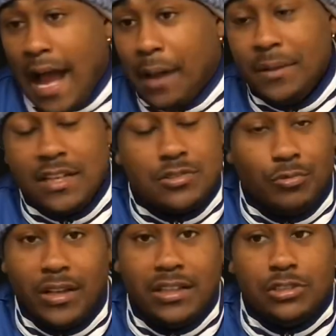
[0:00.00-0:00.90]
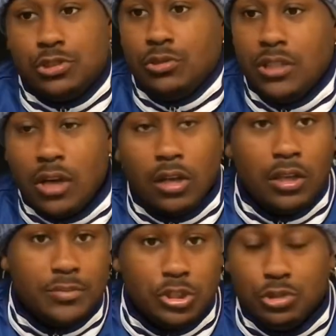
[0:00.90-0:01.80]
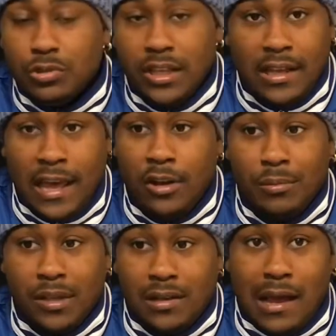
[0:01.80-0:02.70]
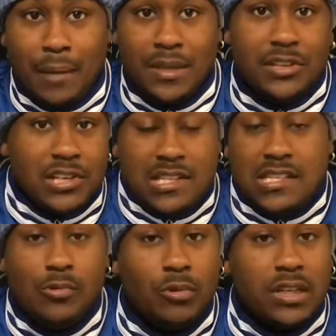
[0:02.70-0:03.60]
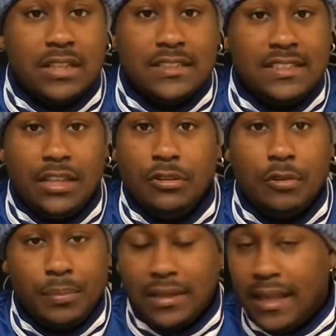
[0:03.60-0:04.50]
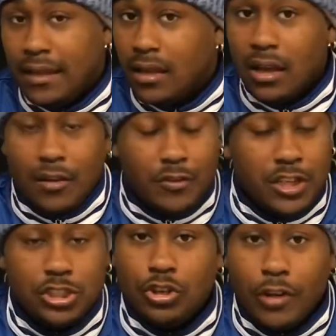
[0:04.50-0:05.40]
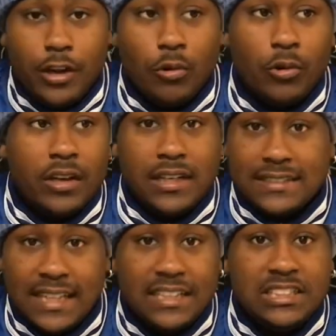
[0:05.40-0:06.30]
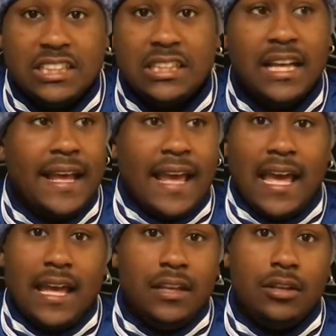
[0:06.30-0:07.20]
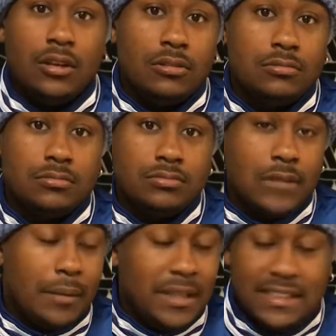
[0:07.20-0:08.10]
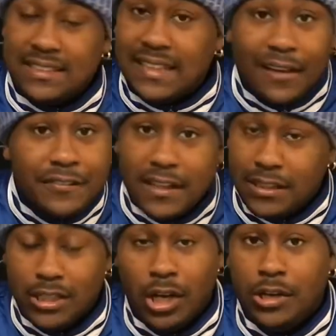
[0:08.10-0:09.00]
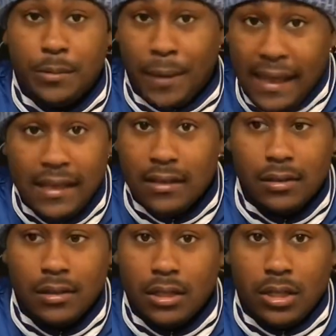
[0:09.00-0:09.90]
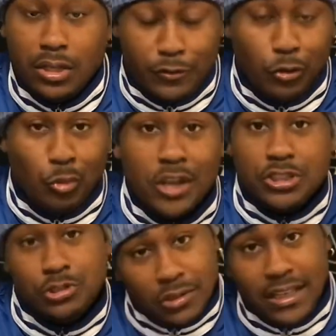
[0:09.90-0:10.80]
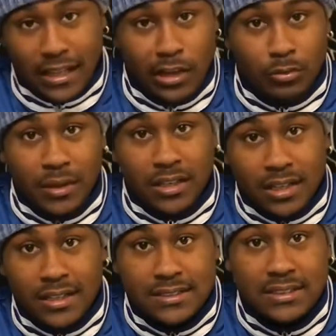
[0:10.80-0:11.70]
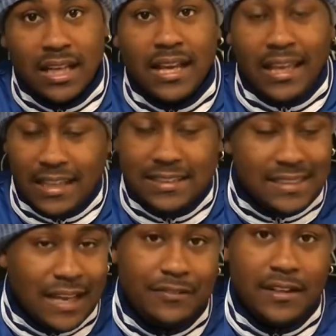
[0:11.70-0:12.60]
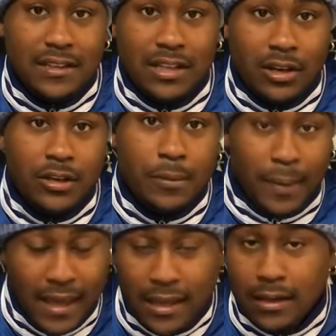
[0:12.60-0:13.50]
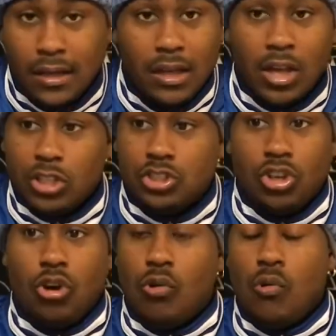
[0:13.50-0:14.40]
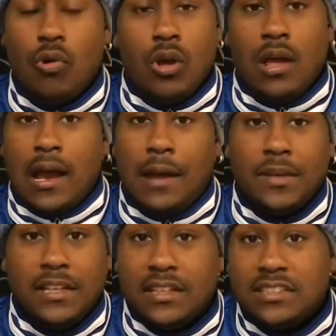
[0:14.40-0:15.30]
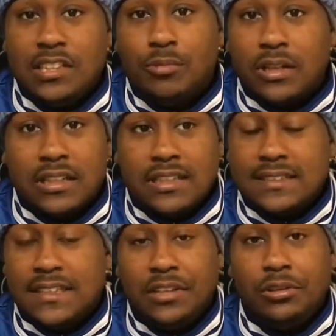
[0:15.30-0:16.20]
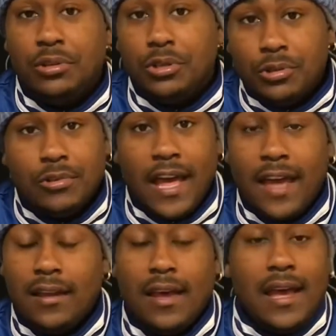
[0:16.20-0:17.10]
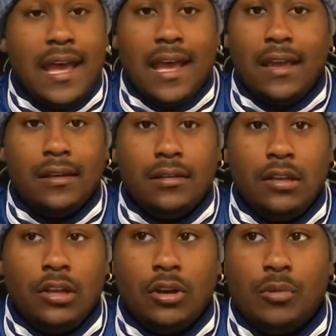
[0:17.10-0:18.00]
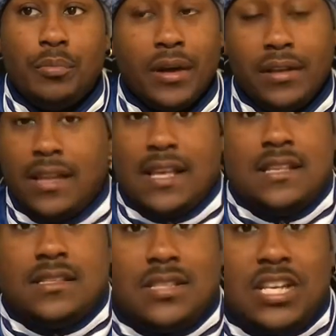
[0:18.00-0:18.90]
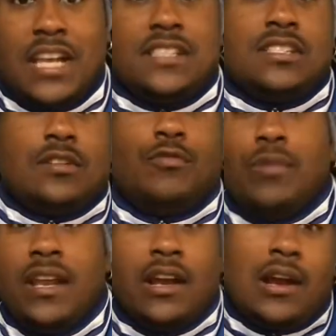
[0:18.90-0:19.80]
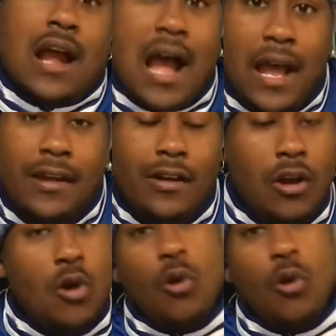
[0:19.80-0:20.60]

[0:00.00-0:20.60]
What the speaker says: I mean, it's really and truly all up to Julian Edelman. I mean, does he want to continue to play for this great organization? And, he's definitely underpaid. For what Julian Edelman does, he's definitely underpaid. So, I mean, does he want to continue to do that? And, but his chances of winning are higher?